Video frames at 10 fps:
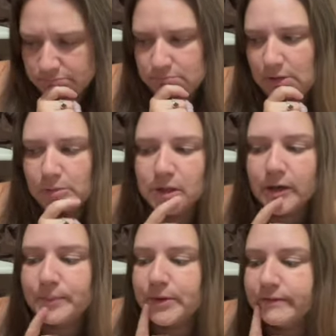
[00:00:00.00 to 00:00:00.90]
maybe a
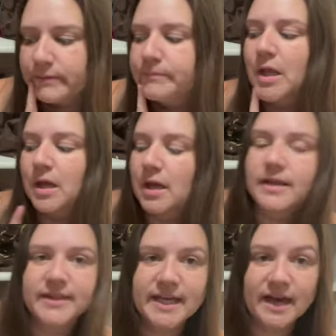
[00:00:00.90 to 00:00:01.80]
couple of them,
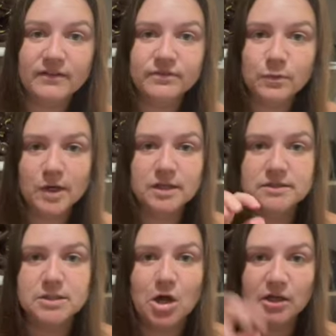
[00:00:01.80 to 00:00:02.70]
they have where
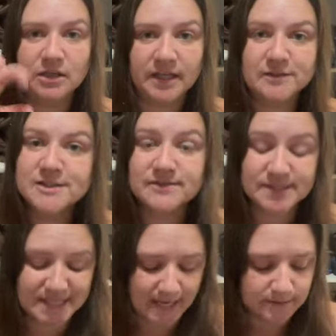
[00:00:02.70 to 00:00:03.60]
dog nails have
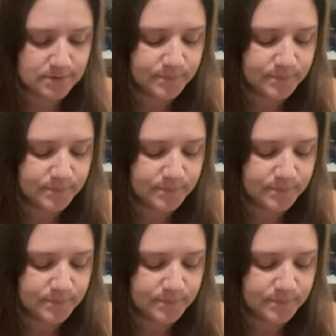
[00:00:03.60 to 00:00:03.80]
snagged.